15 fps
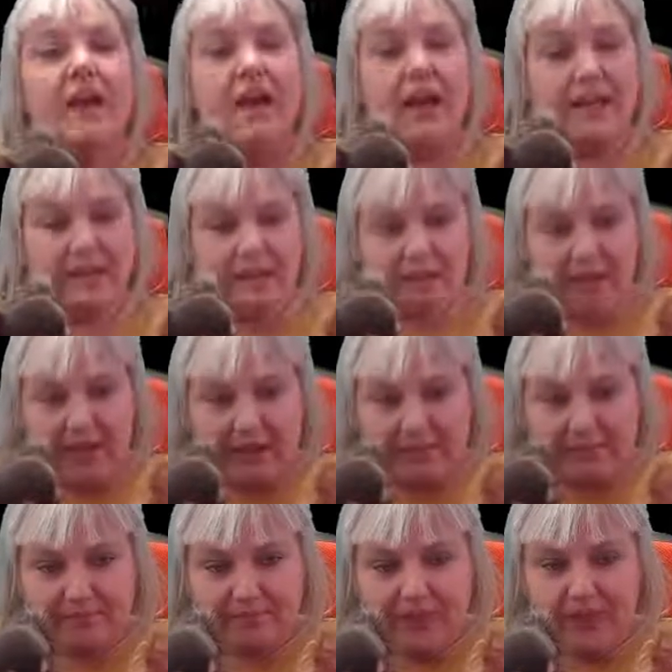
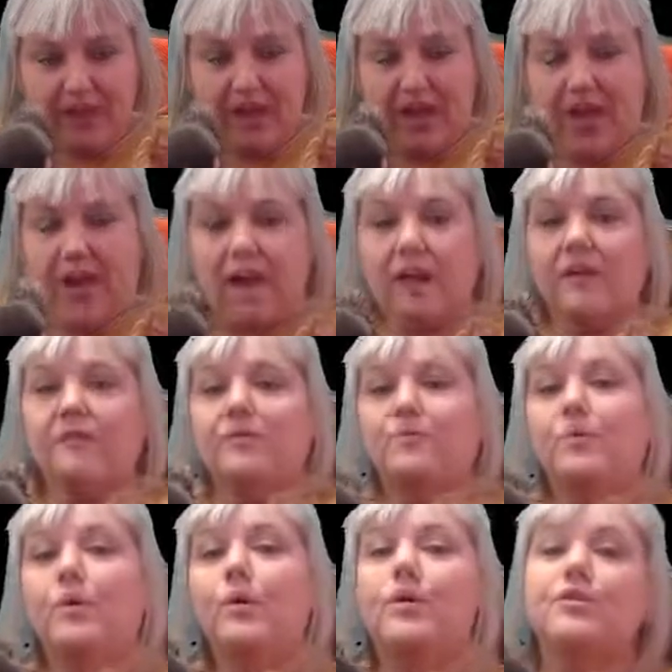Anyway, I have
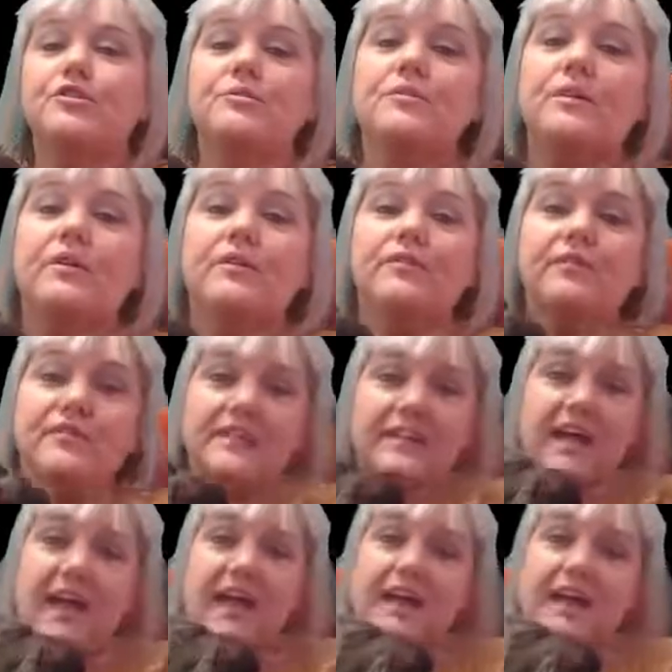bored you enough today.